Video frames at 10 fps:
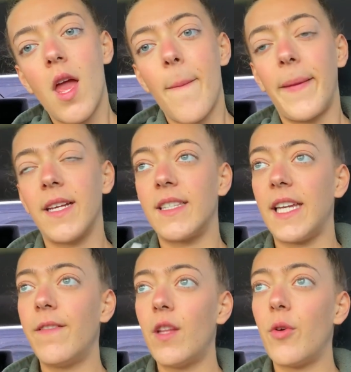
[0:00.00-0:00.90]
Because
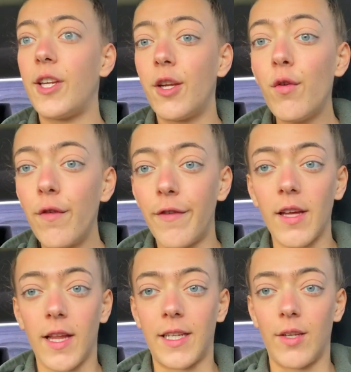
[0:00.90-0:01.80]
even though you
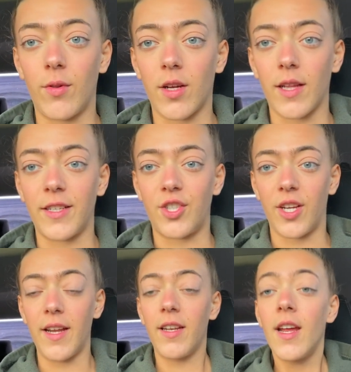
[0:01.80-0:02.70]
feel like you look like
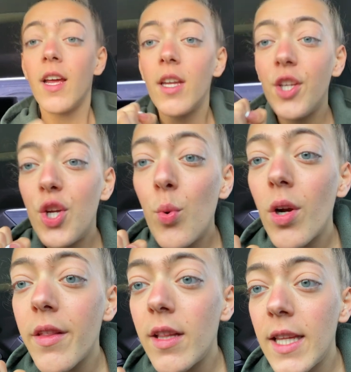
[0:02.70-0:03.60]
shit, you
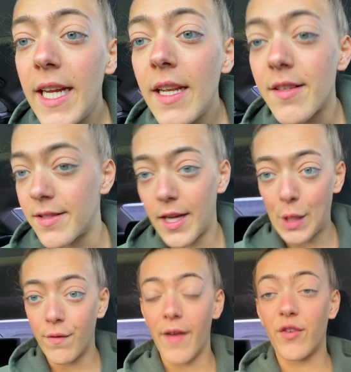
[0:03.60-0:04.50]
are the leanest that
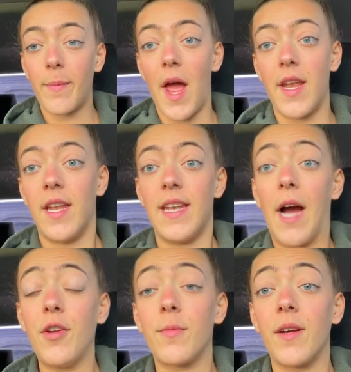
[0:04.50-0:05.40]
you've ever been. And
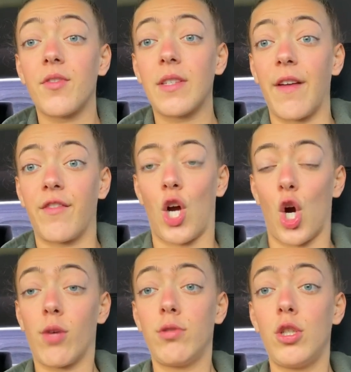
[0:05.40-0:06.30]
now your muscles have
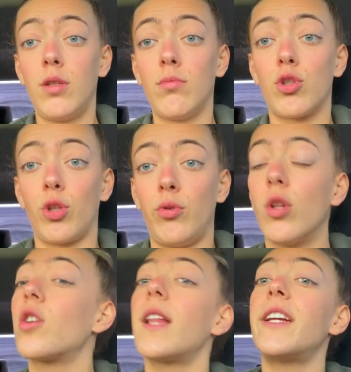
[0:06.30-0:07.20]
carbs in them. So you
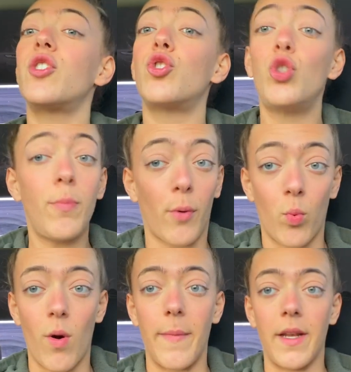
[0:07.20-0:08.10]
look like
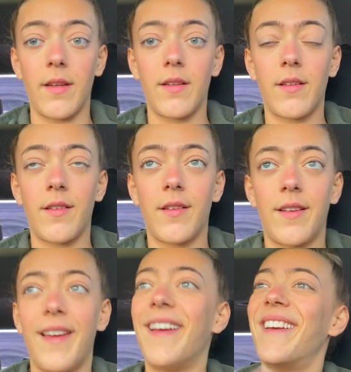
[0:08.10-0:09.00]
Superwoman.
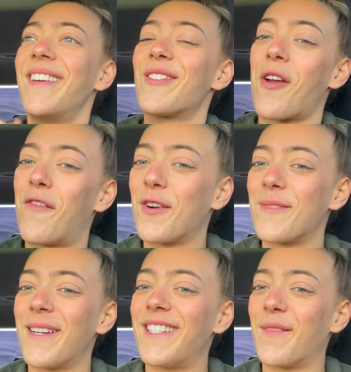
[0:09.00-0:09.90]
So I forced
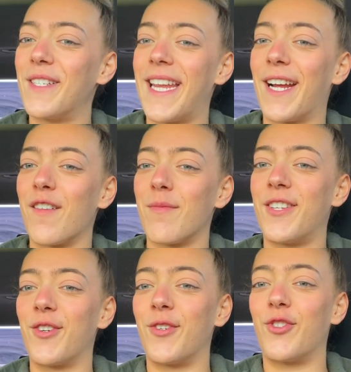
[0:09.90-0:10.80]
myself to take off my
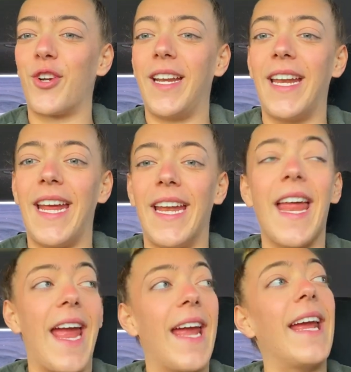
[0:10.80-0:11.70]
shirt and train in
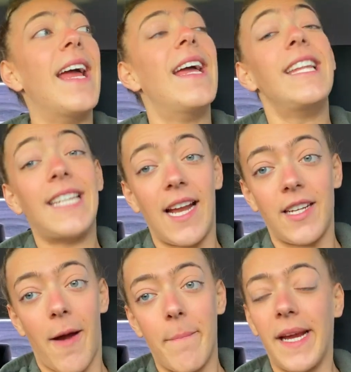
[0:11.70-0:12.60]
a tank
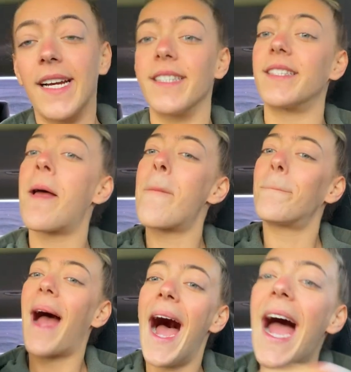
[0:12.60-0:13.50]
top because
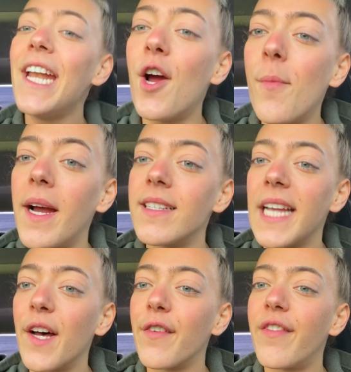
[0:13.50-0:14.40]
I know
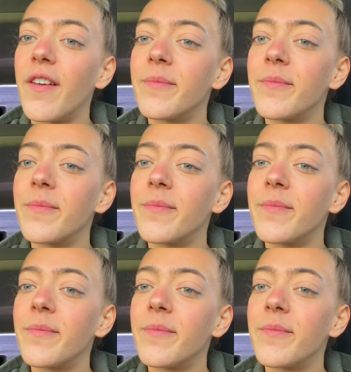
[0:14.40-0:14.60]
myself.